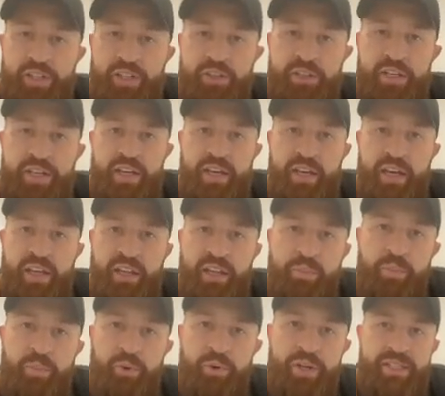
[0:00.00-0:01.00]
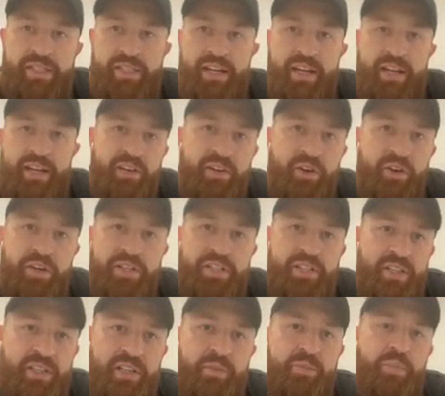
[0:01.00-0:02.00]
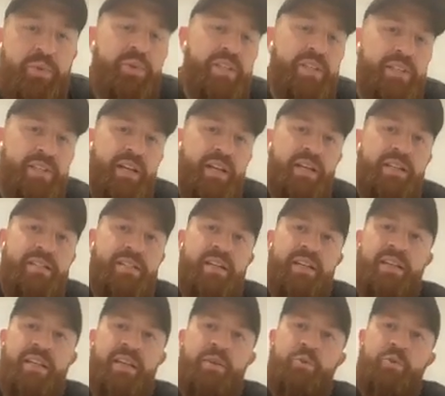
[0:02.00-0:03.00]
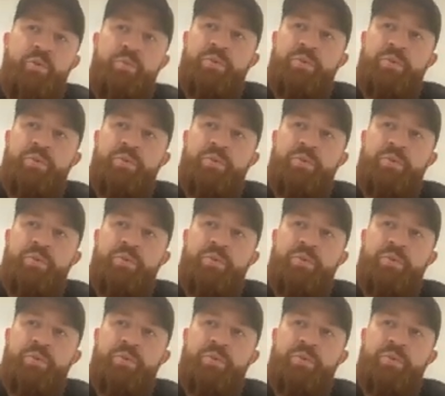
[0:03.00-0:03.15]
good to hear. And the boys started noticing it. The boys started seeing that we were